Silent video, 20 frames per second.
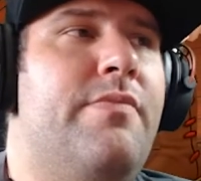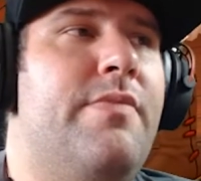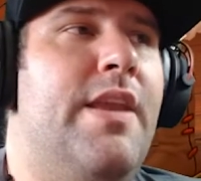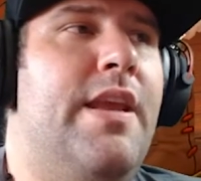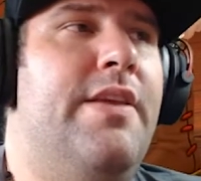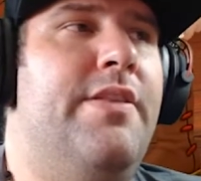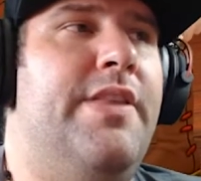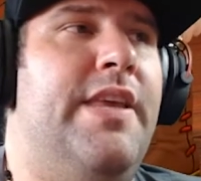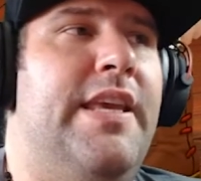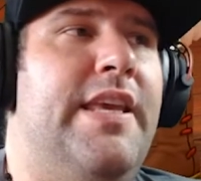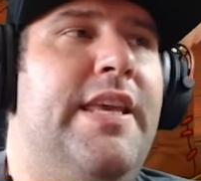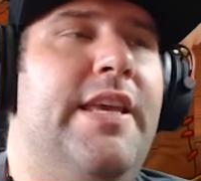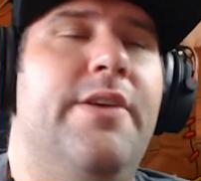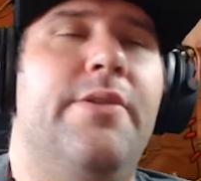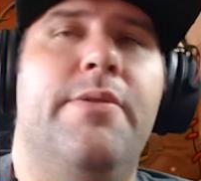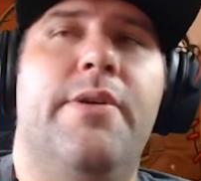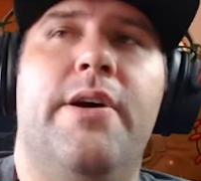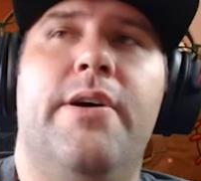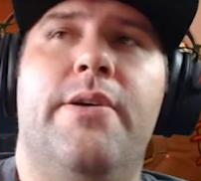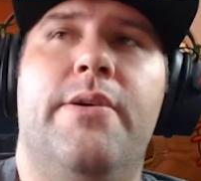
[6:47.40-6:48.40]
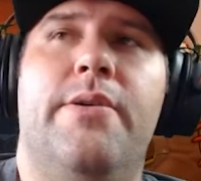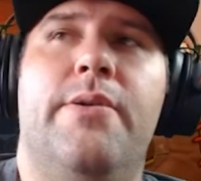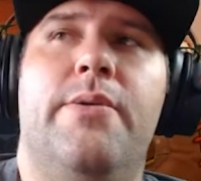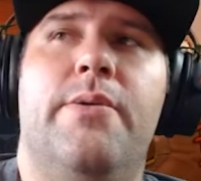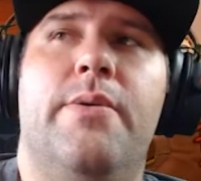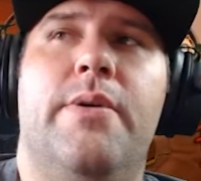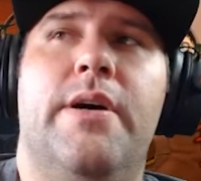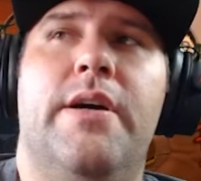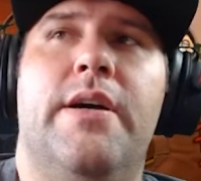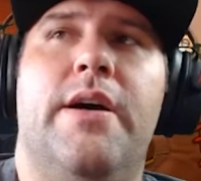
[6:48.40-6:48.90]
the
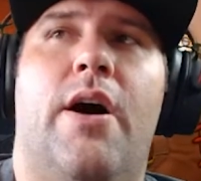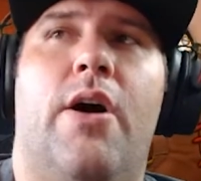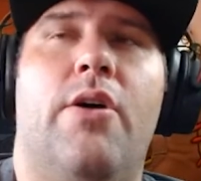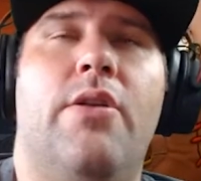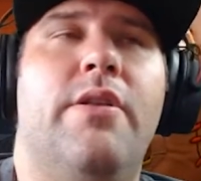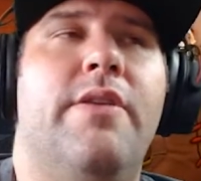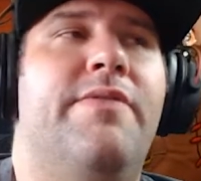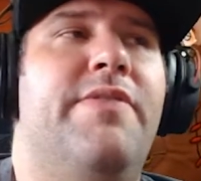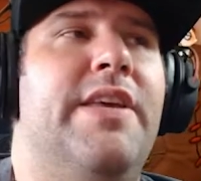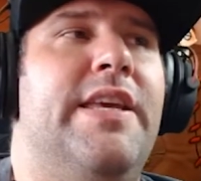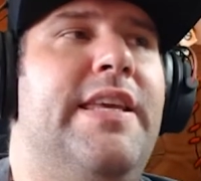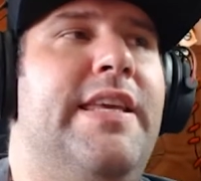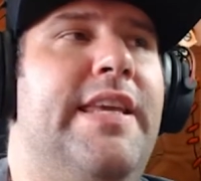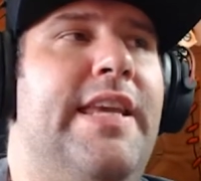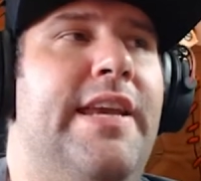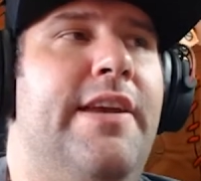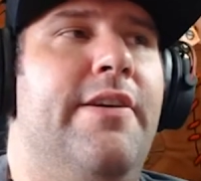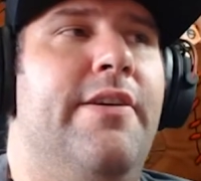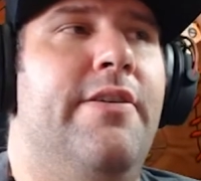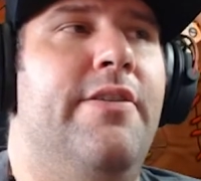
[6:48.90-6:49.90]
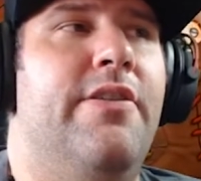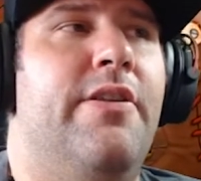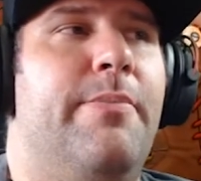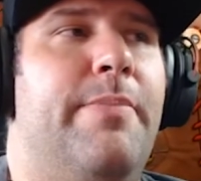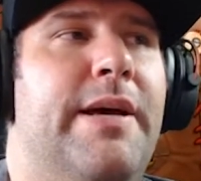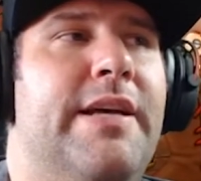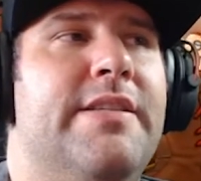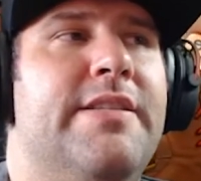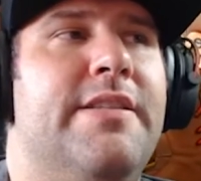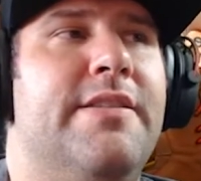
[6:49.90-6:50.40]
hero, all of the gear, the
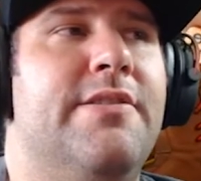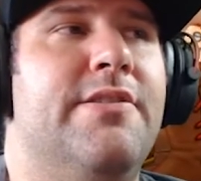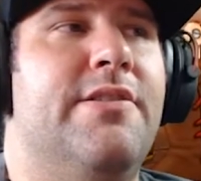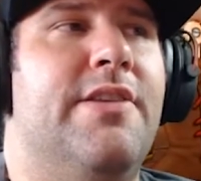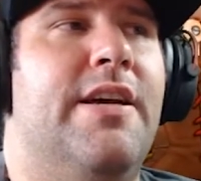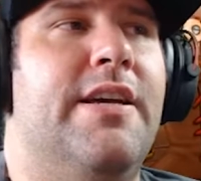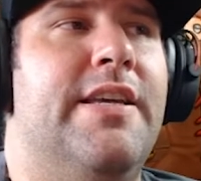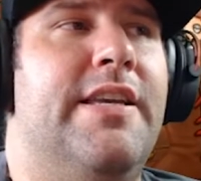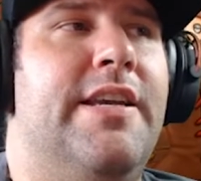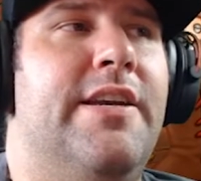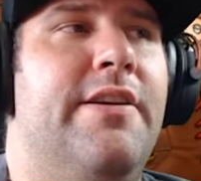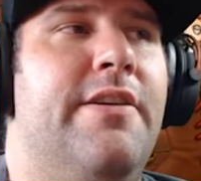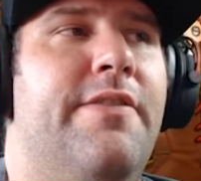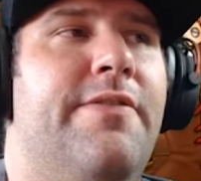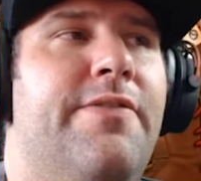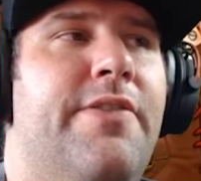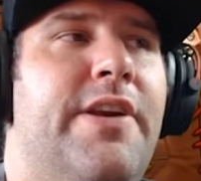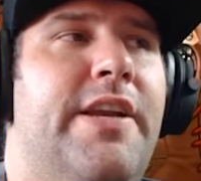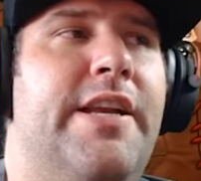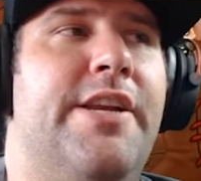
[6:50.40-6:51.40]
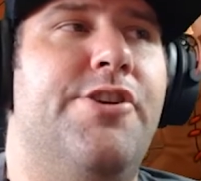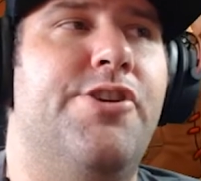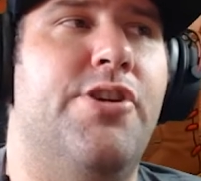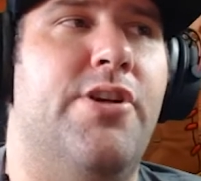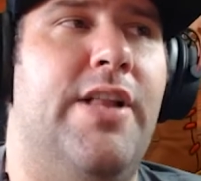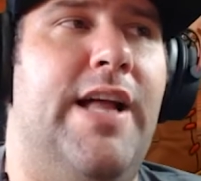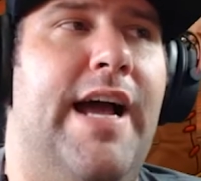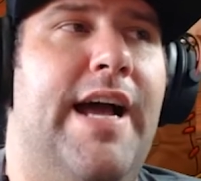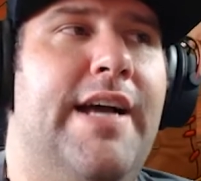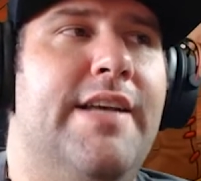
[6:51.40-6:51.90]
best in slot gear for each
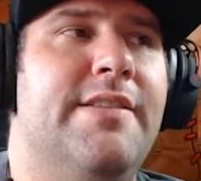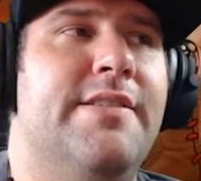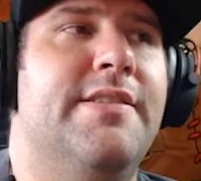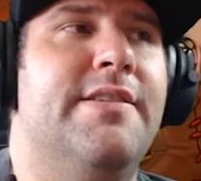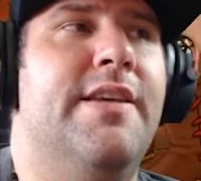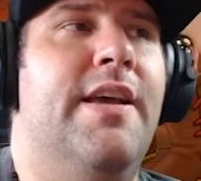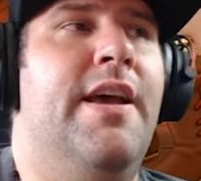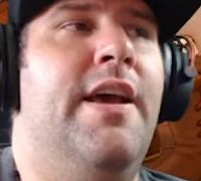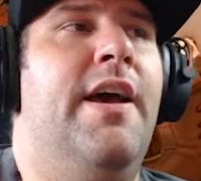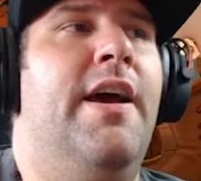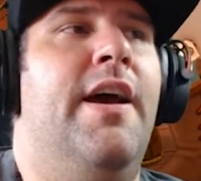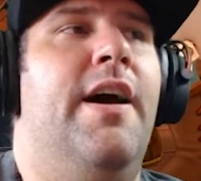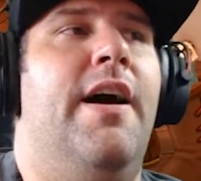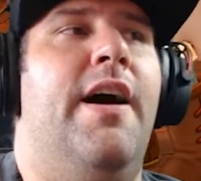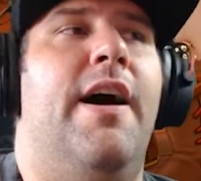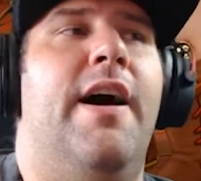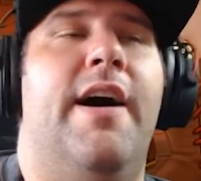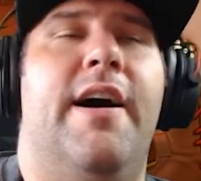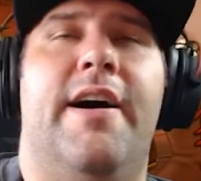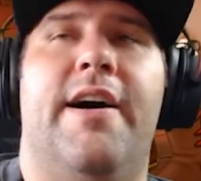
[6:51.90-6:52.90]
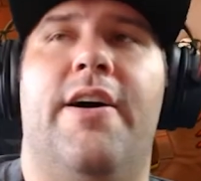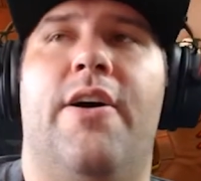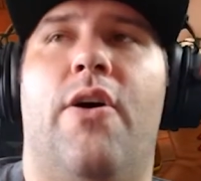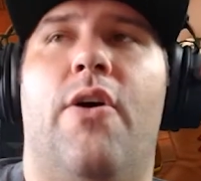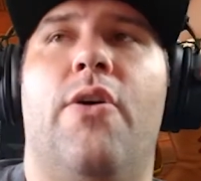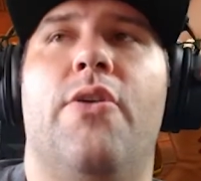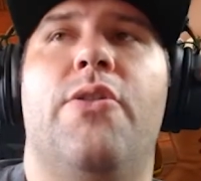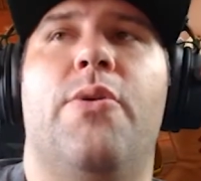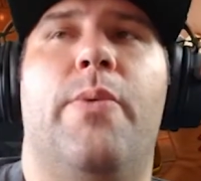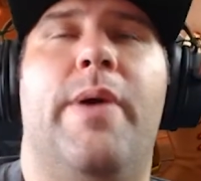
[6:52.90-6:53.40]
class,
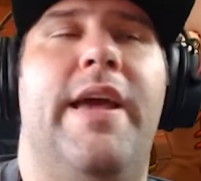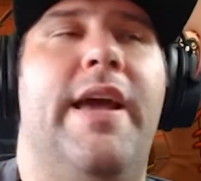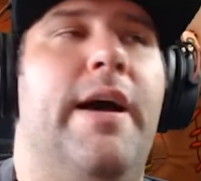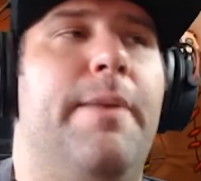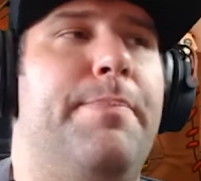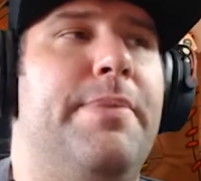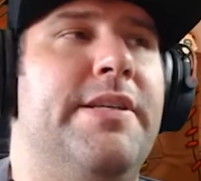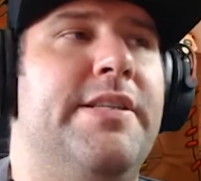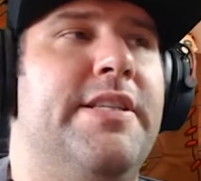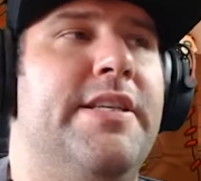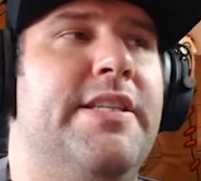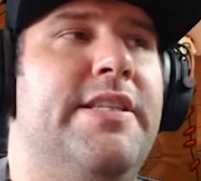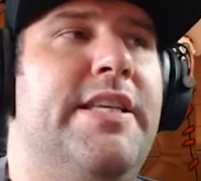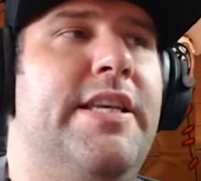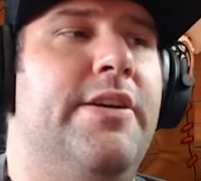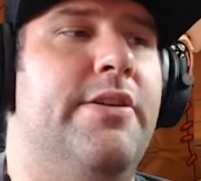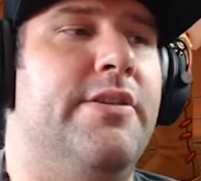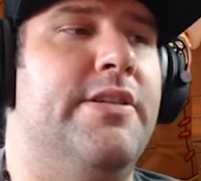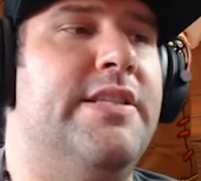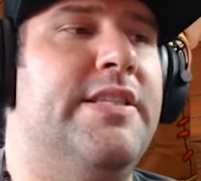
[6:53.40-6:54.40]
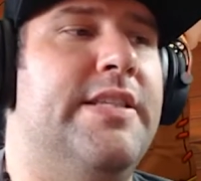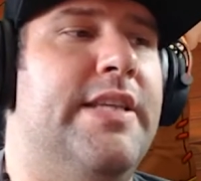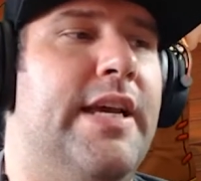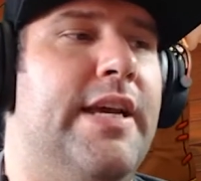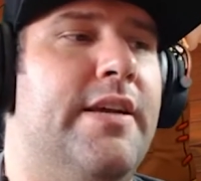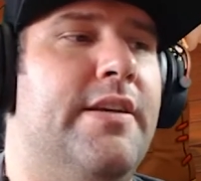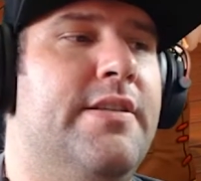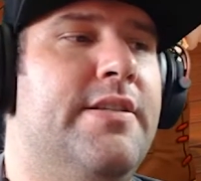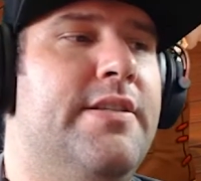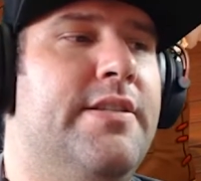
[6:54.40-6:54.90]
all the way up into tier
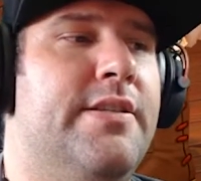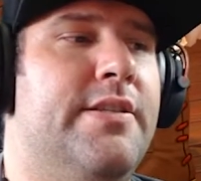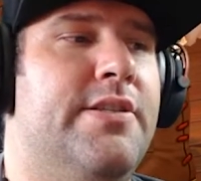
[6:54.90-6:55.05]
6.